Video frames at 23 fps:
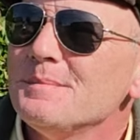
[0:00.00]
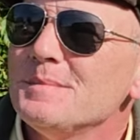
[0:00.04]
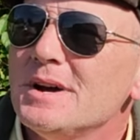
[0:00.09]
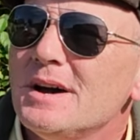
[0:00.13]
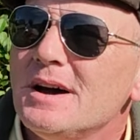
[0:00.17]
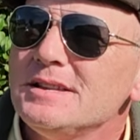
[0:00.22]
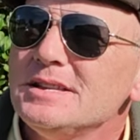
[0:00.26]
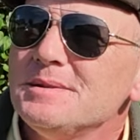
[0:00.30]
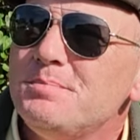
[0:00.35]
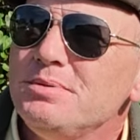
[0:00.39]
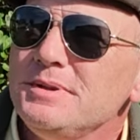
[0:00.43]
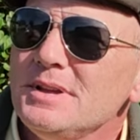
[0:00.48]
But I
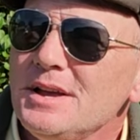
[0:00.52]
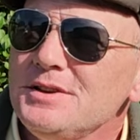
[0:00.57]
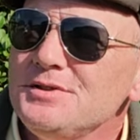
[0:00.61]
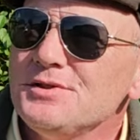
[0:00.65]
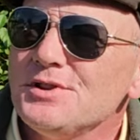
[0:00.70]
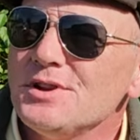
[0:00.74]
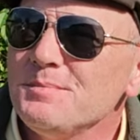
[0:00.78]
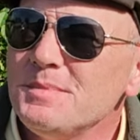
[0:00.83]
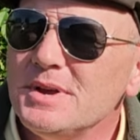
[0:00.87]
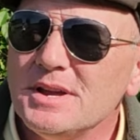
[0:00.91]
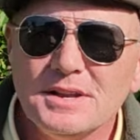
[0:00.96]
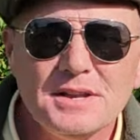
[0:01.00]
had the
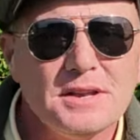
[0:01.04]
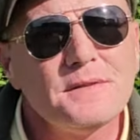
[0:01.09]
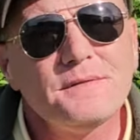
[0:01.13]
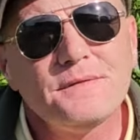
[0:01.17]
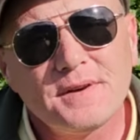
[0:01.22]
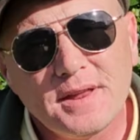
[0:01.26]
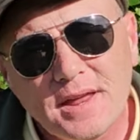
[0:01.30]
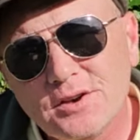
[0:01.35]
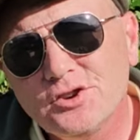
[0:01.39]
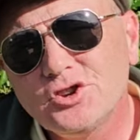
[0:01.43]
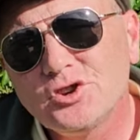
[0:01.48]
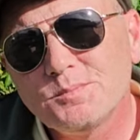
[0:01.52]
pleasure of meeting a
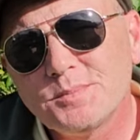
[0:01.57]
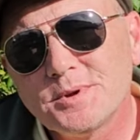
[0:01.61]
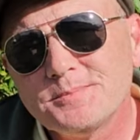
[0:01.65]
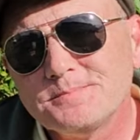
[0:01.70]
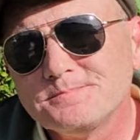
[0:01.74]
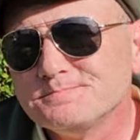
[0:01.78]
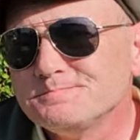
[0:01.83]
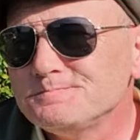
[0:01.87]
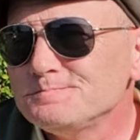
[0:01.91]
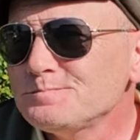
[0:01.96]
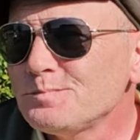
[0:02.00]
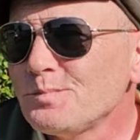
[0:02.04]
Frenchman.
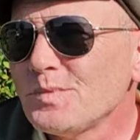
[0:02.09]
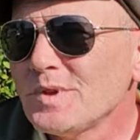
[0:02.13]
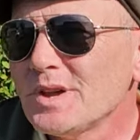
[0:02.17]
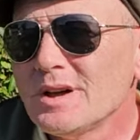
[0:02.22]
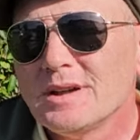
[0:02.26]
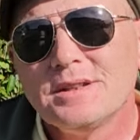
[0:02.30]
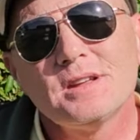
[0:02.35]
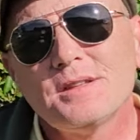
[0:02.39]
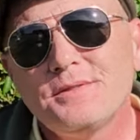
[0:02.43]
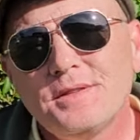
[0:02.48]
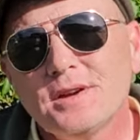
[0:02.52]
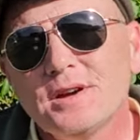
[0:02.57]

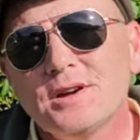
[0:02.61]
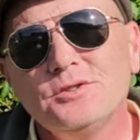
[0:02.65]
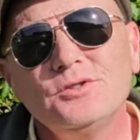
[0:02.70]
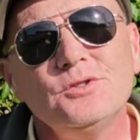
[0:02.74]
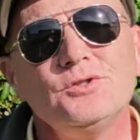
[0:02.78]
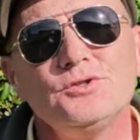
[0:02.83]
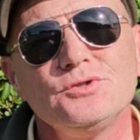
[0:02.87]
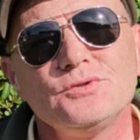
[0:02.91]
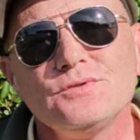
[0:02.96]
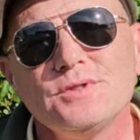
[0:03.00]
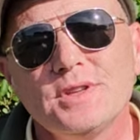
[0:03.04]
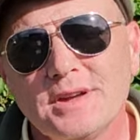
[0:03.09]
Nothing
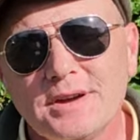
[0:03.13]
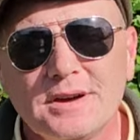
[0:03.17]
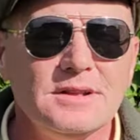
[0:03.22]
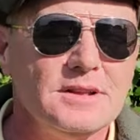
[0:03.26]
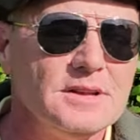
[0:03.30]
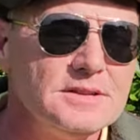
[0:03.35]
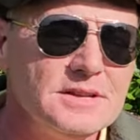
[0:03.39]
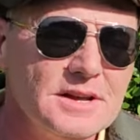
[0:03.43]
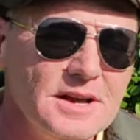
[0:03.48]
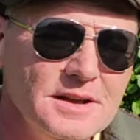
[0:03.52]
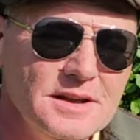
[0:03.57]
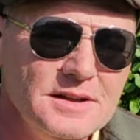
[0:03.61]
unusual there.
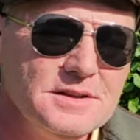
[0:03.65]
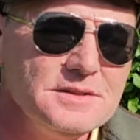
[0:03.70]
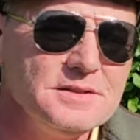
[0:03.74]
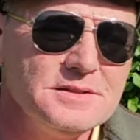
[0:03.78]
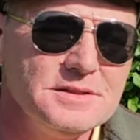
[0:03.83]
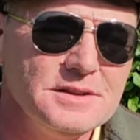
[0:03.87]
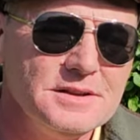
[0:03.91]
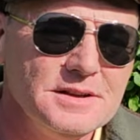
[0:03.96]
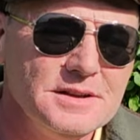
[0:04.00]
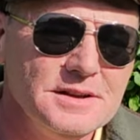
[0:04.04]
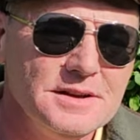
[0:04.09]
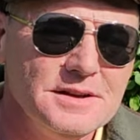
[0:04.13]
Ladaya
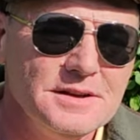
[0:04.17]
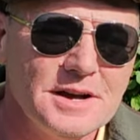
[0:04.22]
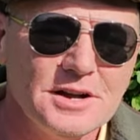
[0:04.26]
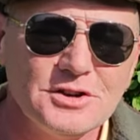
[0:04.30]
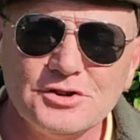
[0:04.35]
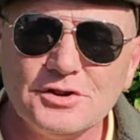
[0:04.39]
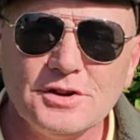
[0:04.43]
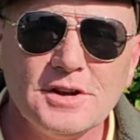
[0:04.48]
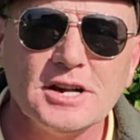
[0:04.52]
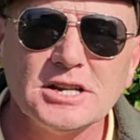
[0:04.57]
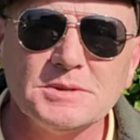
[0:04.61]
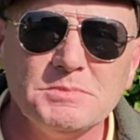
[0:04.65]

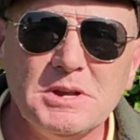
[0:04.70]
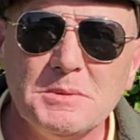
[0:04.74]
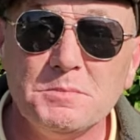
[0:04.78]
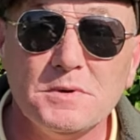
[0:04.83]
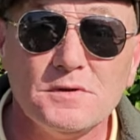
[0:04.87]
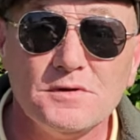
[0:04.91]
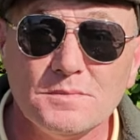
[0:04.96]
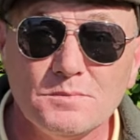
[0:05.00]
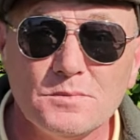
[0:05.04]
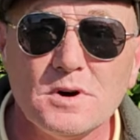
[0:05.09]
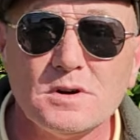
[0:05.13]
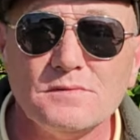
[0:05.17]
attracts
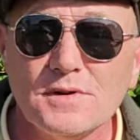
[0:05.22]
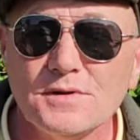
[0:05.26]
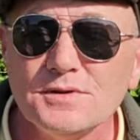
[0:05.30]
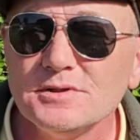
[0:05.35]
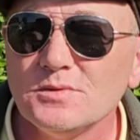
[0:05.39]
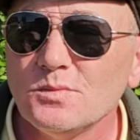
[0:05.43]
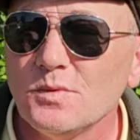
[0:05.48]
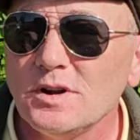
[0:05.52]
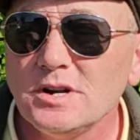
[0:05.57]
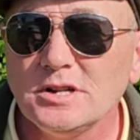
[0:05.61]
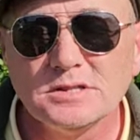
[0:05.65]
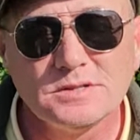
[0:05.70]
people from all around
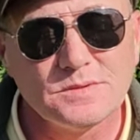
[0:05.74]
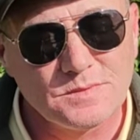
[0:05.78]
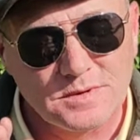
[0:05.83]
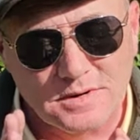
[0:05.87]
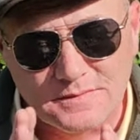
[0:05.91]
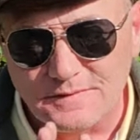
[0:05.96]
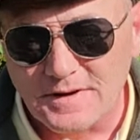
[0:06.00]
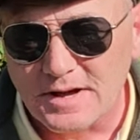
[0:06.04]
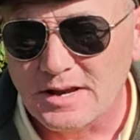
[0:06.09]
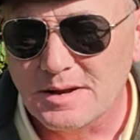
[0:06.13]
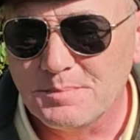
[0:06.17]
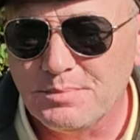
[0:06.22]
the world.
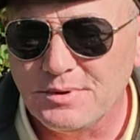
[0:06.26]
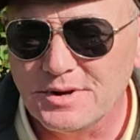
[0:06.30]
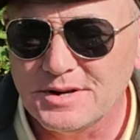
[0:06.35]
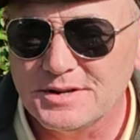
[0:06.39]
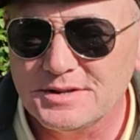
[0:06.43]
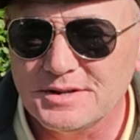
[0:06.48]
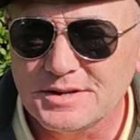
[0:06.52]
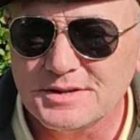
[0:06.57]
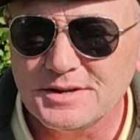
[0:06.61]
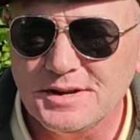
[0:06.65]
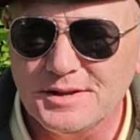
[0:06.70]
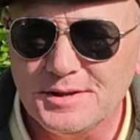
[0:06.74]
We're very
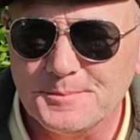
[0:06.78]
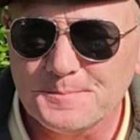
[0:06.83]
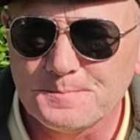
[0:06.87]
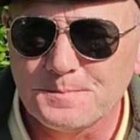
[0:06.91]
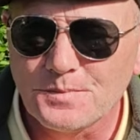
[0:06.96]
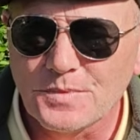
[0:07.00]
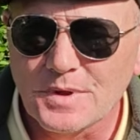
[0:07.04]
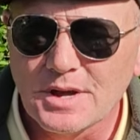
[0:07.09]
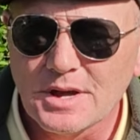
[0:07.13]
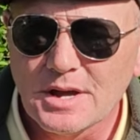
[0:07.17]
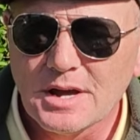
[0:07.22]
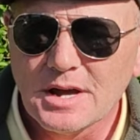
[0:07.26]
pleased to see them.
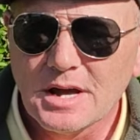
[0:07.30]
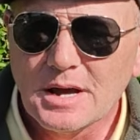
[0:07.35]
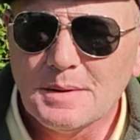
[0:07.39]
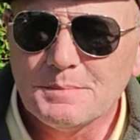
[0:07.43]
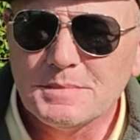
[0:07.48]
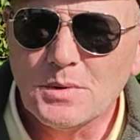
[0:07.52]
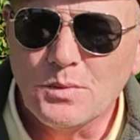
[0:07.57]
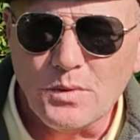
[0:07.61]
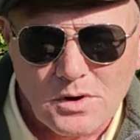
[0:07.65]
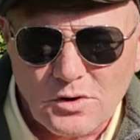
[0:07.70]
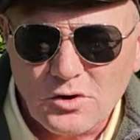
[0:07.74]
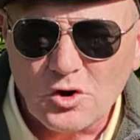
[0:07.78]

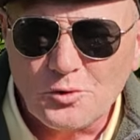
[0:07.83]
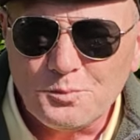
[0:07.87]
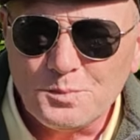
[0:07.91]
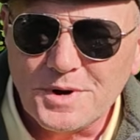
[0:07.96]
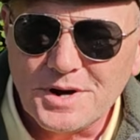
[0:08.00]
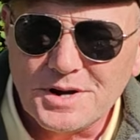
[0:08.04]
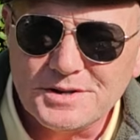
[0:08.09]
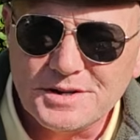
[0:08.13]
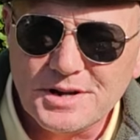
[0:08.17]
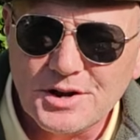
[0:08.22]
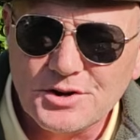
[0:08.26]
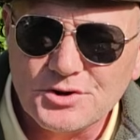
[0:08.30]
But what got
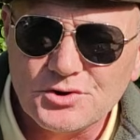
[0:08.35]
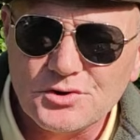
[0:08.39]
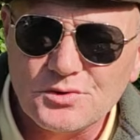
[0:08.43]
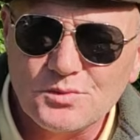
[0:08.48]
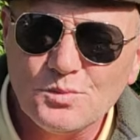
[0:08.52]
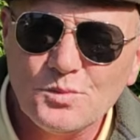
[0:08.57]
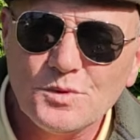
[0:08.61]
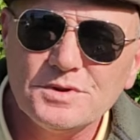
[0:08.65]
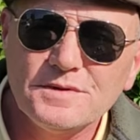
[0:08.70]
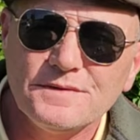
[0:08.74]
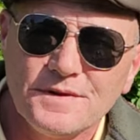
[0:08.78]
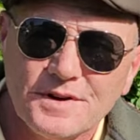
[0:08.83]
my
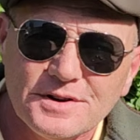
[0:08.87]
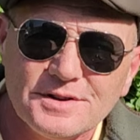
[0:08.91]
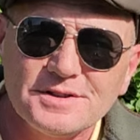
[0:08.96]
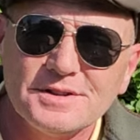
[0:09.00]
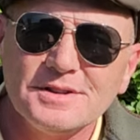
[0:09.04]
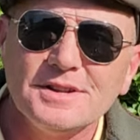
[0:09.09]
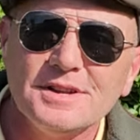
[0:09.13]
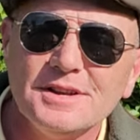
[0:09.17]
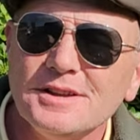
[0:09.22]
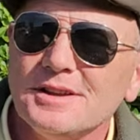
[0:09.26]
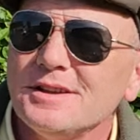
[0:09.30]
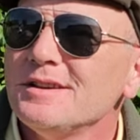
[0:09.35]
attention was,
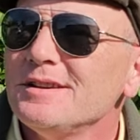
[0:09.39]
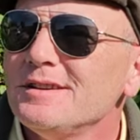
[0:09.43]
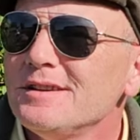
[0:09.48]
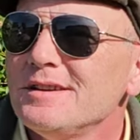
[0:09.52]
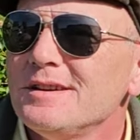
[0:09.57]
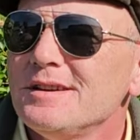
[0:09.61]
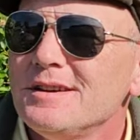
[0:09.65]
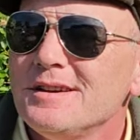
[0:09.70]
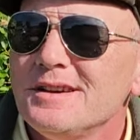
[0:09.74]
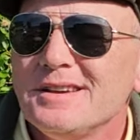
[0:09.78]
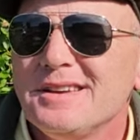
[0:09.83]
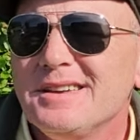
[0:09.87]
firstly,
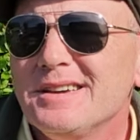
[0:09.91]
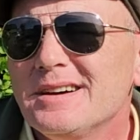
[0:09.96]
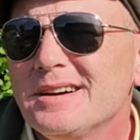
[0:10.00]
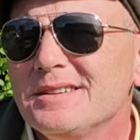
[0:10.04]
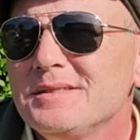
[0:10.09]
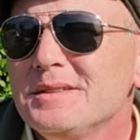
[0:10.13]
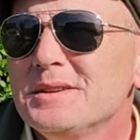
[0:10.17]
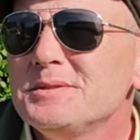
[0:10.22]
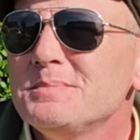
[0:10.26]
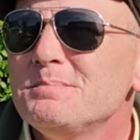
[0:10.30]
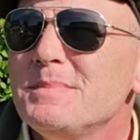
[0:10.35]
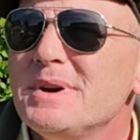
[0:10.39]
he
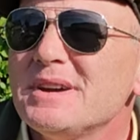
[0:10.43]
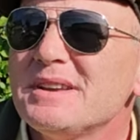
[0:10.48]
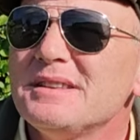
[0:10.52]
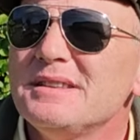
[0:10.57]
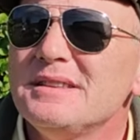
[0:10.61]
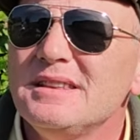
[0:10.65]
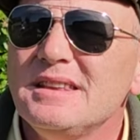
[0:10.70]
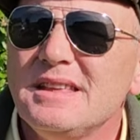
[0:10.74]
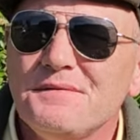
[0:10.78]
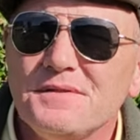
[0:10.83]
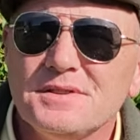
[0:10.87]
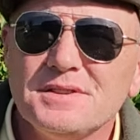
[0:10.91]
had this
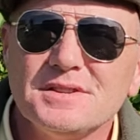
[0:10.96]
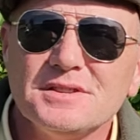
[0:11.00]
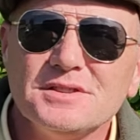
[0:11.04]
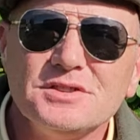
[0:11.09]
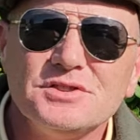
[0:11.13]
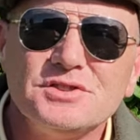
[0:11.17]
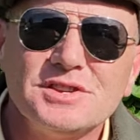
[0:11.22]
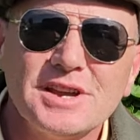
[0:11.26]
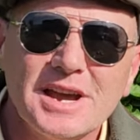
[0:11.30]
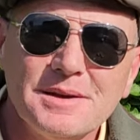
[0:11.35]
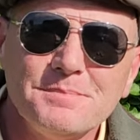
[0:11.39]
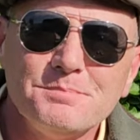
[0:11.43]

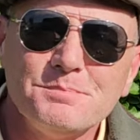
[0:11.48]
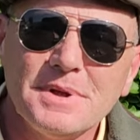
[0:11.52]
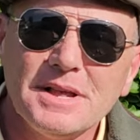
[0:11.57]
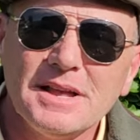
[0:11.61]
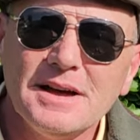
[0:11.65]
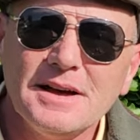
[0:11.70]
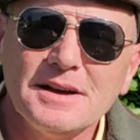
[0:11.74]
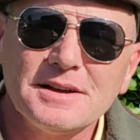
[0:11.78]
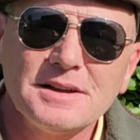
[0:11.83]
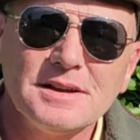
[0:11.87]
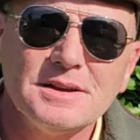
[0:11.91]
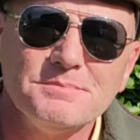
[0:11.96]
magnificent jet
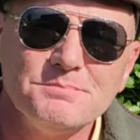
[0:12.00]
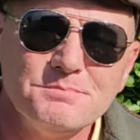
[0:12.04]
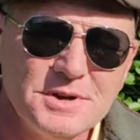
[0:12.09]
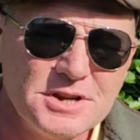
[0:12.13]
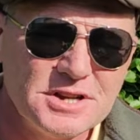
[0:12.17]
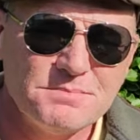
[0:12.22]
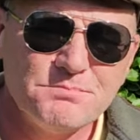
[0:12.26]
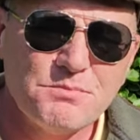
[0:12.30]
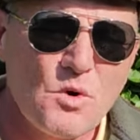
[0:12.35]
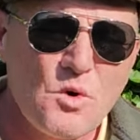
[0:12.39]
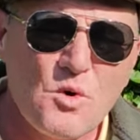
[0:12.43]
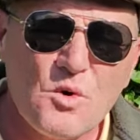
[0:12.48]
black
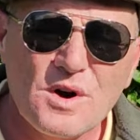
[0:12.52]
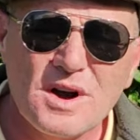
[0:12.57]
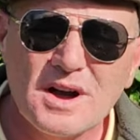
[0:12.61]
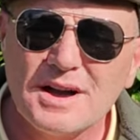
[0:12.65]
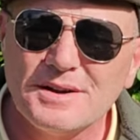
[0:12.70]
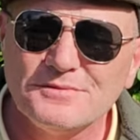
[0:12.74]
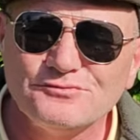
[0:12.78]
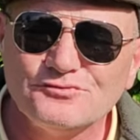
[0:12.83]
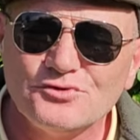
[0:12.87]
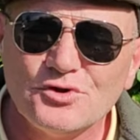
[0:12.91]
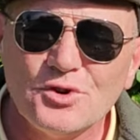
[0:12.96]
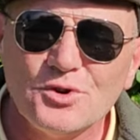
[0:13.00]
bespoke
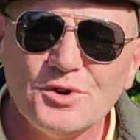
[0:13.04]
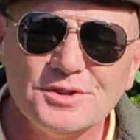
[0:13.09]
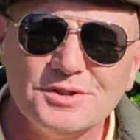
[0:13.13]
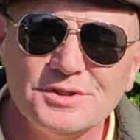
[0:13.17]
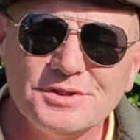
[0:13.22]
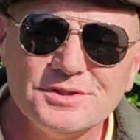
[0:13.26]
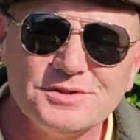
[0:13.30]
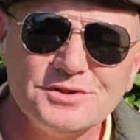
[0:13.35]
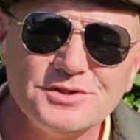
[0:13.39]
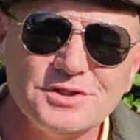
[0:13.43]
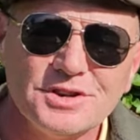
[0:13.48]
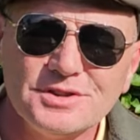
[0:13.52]
rod.
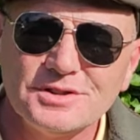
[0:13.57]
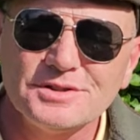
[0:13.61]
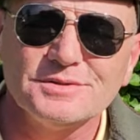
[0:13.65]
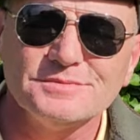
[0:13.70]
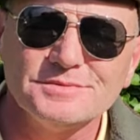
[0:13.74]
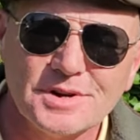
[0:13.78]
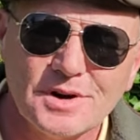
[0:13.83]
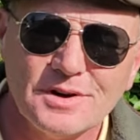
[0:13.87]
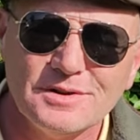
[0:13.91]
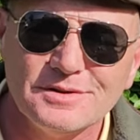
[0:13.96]
Just,